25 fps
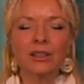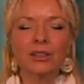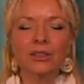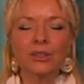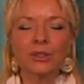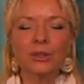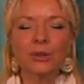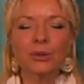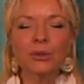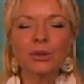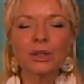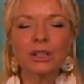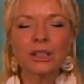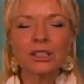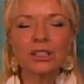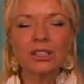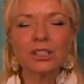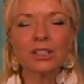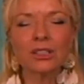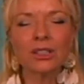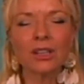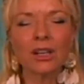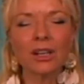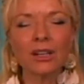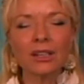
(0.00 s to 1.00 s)
So you can
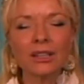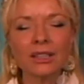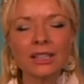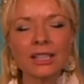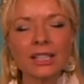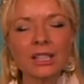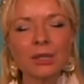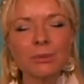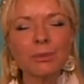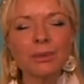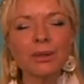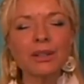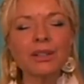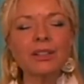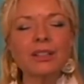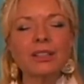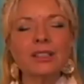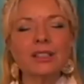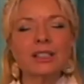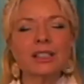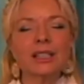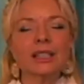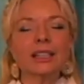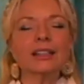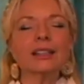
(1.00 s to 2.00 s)
start
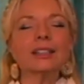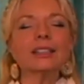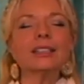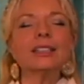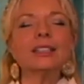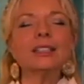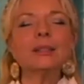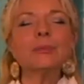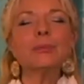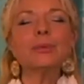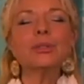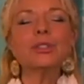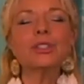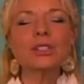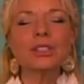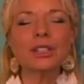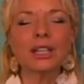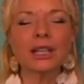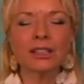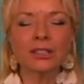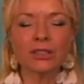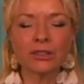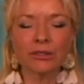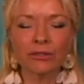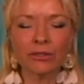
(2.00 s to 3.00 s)
experiencing the deeper
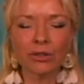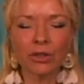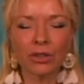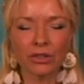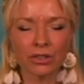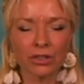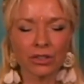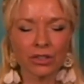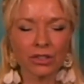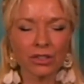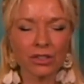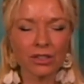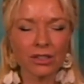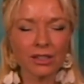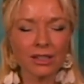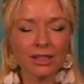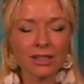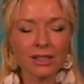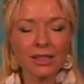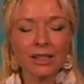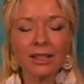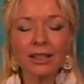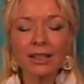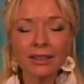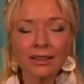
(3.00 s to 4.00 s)
states of
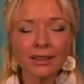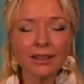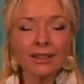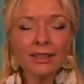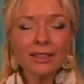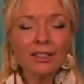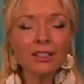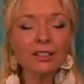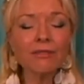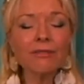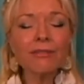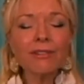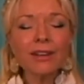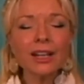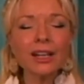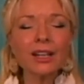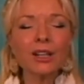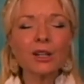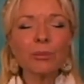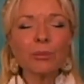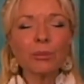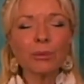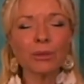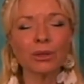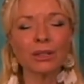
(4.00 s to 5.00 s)
consciousness that is
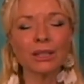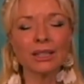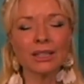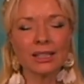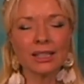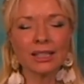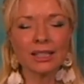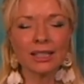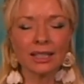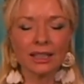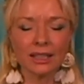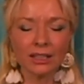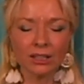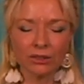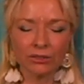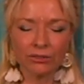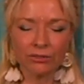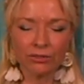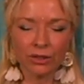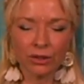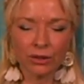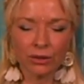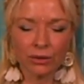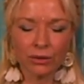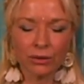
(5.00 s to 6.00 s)
available inside
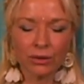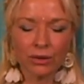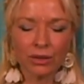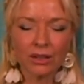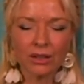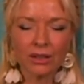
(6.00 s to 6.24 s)
of you.